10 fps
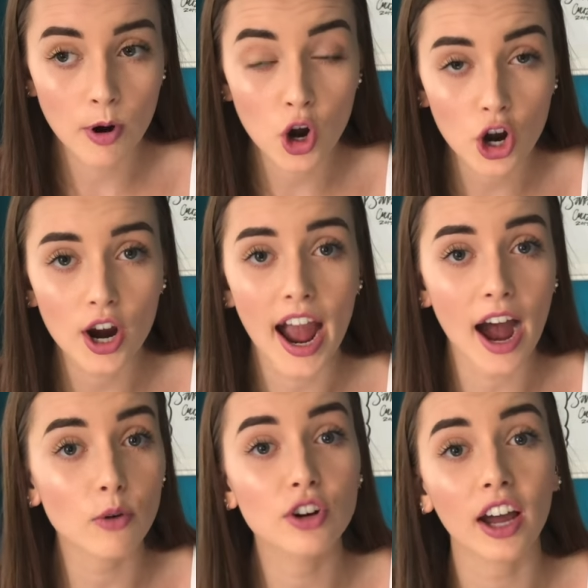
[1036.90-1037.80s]
Per
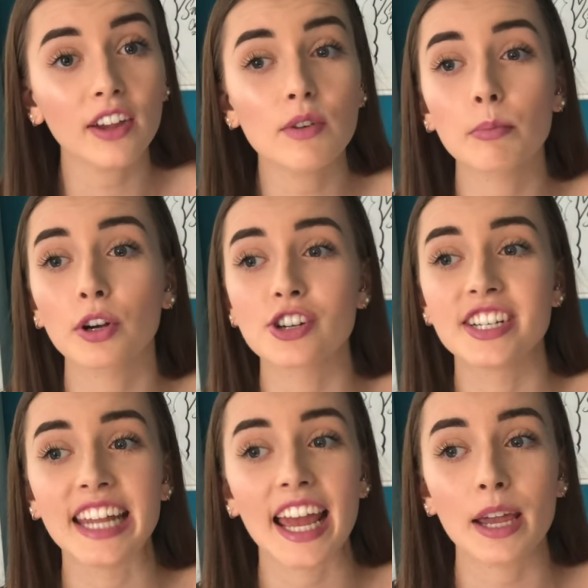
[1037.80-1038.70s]
hour, not even per
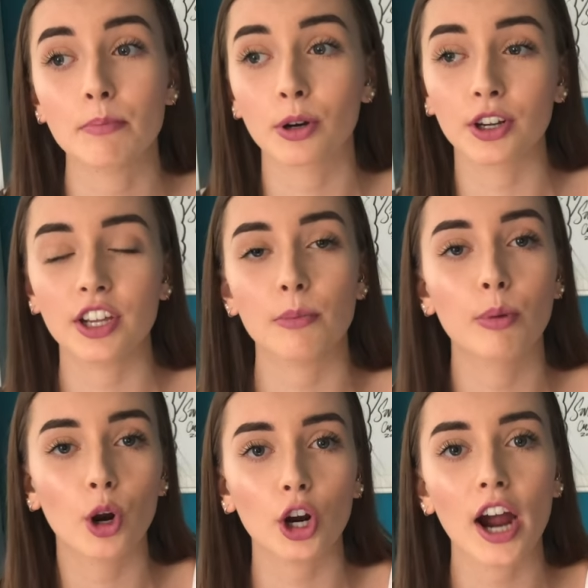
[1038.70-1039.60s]
day, per year,
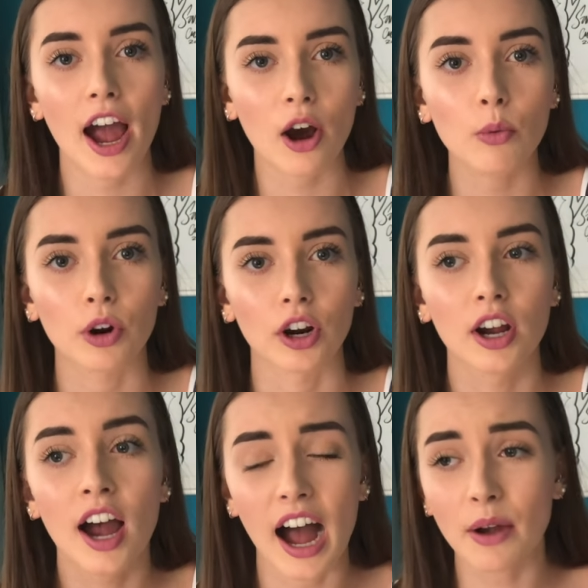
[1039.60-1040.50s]
per hour.
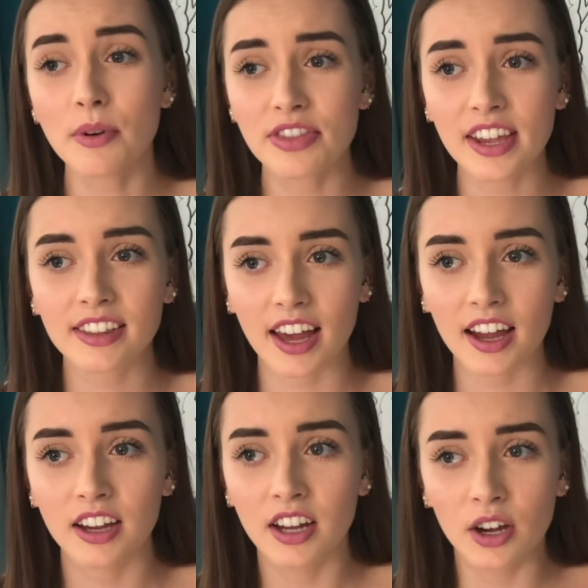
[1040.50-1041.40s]
I would think
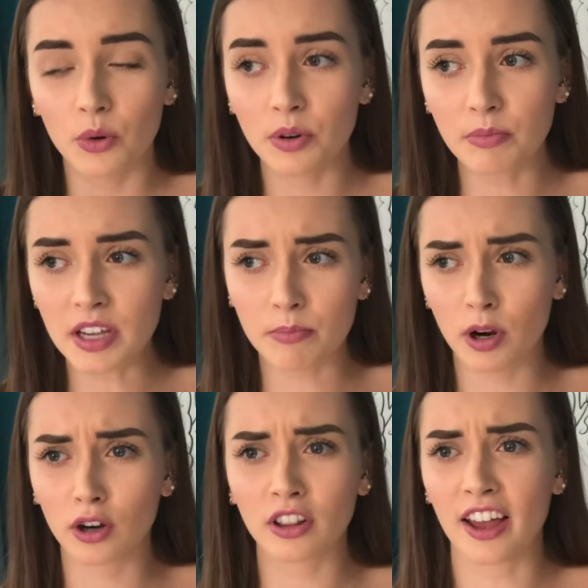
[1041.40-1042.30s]
that would be
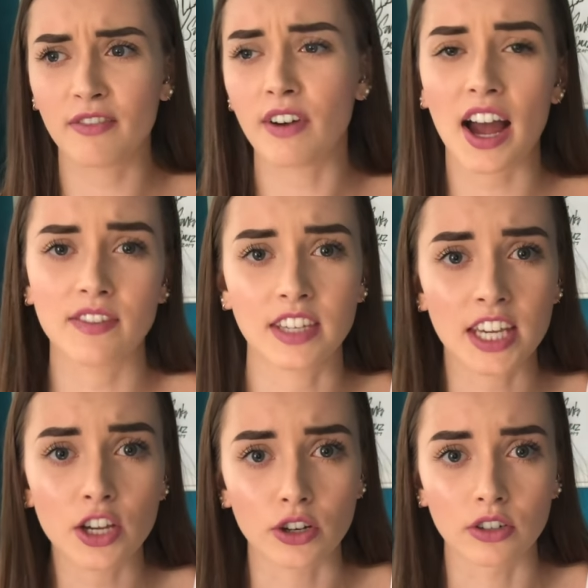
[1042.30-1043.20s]
per like 5
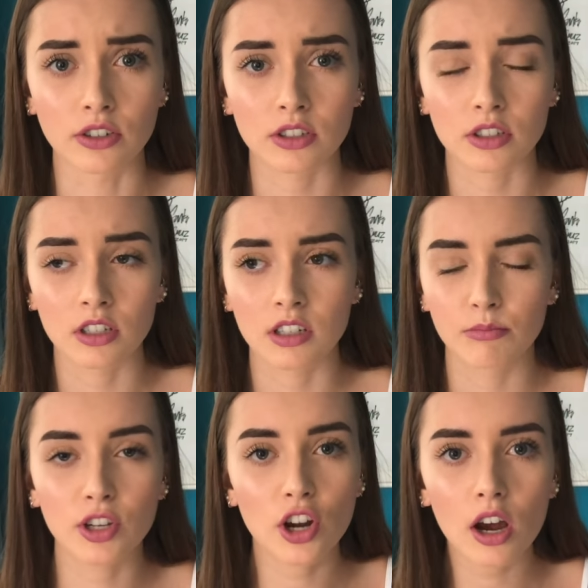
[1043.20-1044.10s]
years,
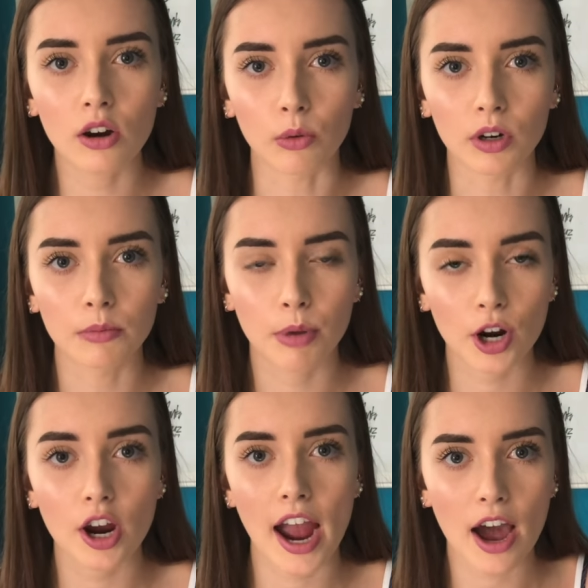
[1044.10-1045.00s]
but no,
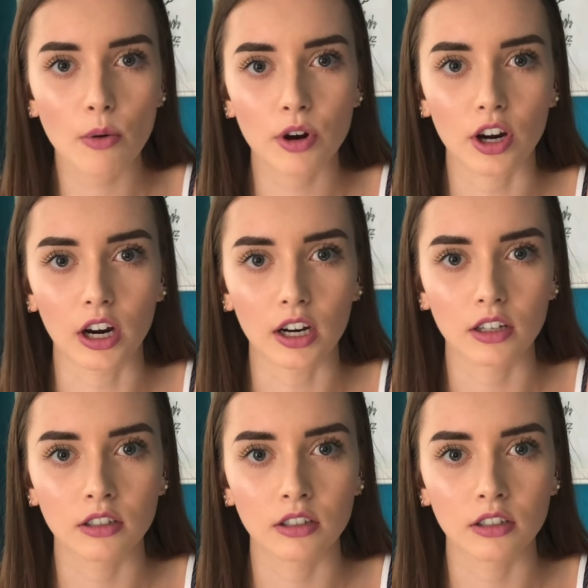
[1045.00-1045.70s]
per hour.